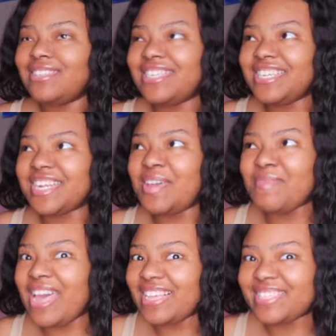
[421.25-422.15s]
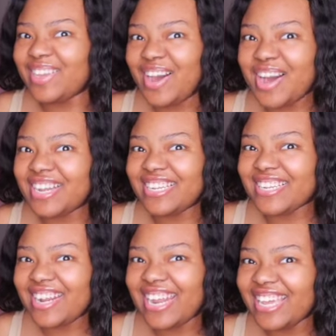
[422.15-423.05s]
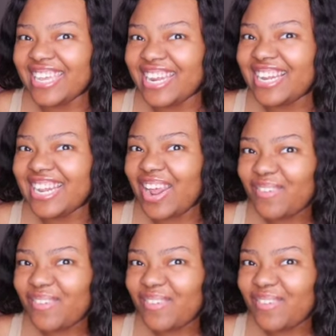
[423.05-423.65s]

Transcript: TJ Maxx, y'all. Did y'all not get it? Did I